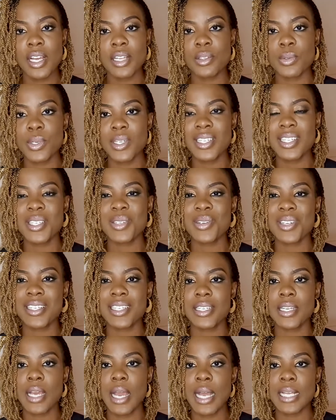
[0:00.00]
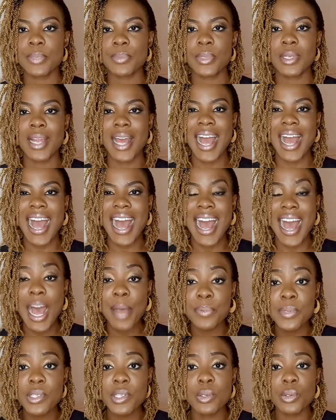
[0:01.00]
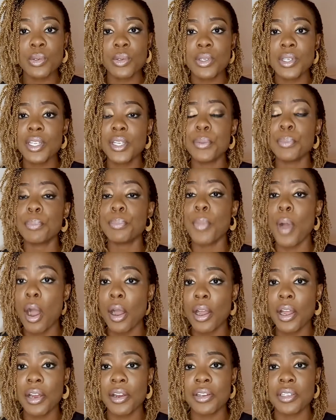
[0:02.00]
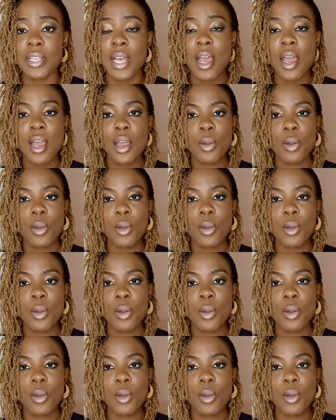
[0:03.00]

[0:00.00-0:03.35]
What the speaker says: and 2020 has been absolutely bonkers.